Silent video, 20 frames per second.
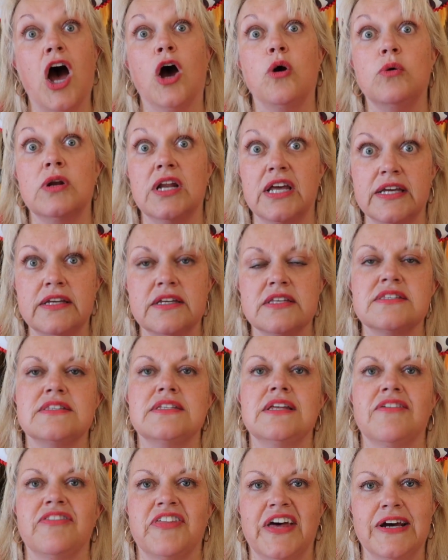it's
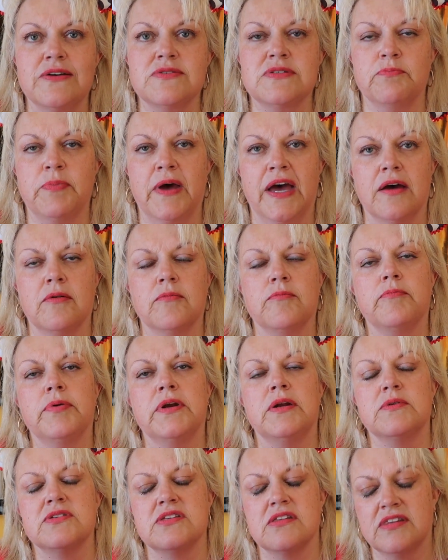still £1,000,
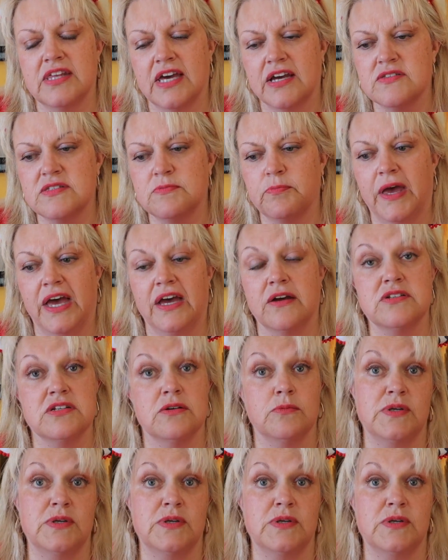but it was £1,000,